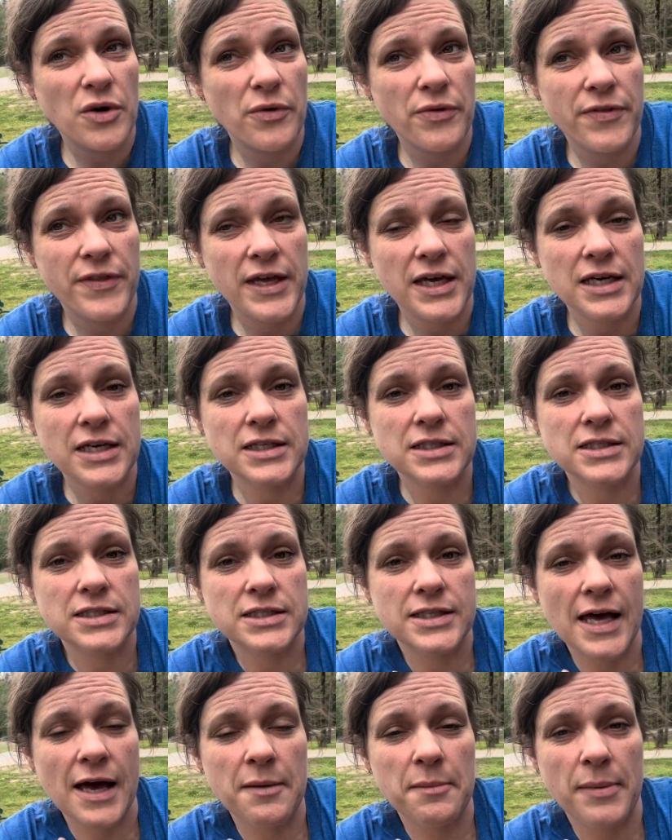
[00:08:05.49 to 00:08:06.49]
think it's
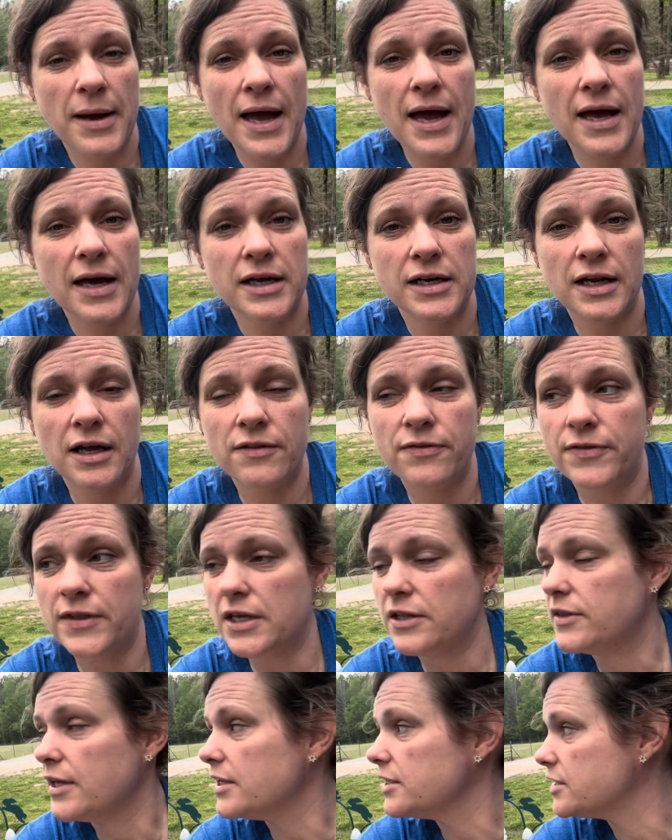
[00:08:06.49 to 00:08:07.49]
that bad. I
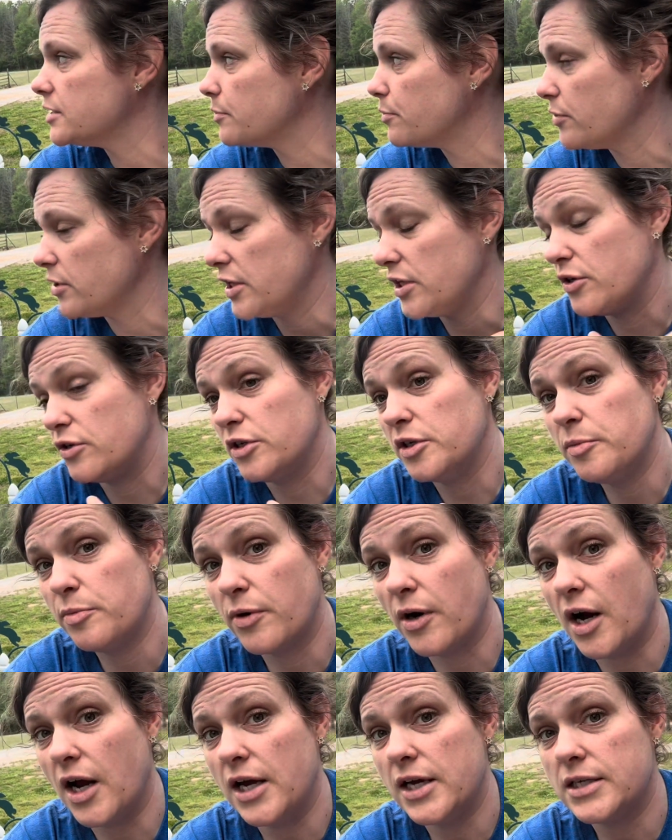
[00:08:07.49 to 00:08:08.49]
think that's a pretty good
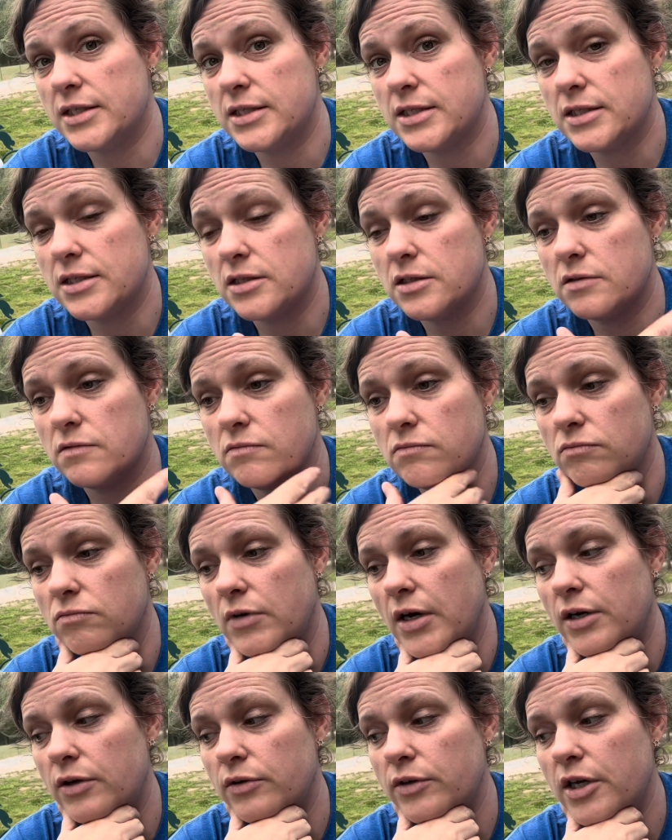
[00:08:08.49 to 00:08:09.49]
price.
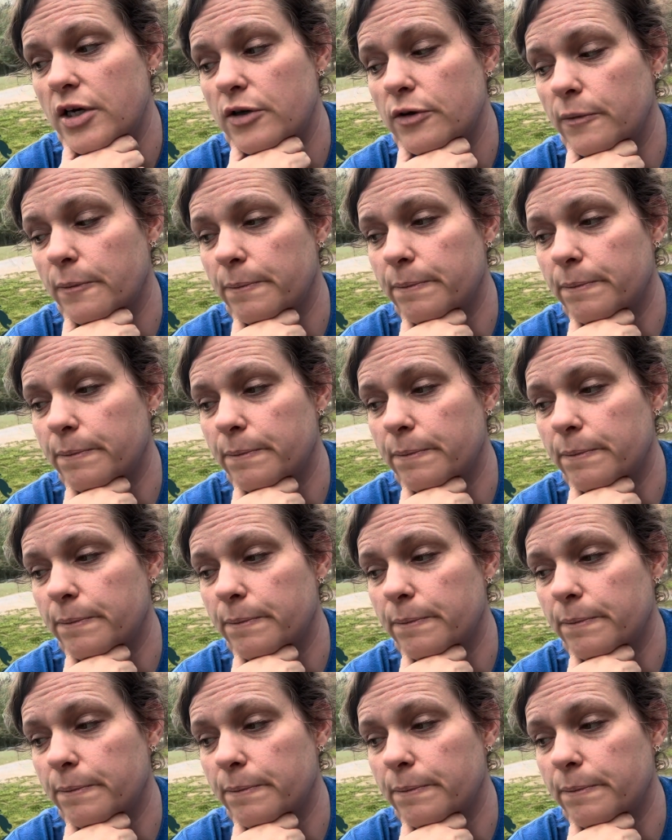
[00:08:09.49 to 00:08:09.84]
I don't know.